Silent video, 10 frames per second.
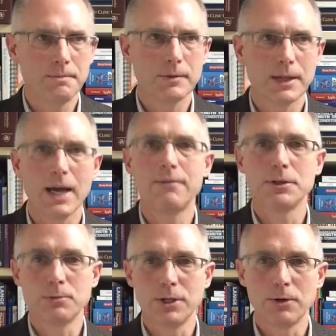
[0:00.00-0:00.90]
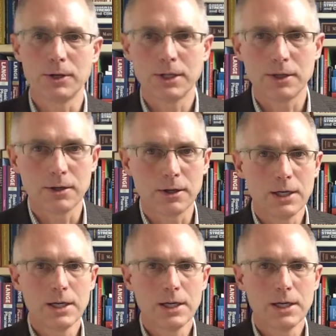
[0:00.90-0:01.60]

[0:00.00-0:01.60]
life as we know it here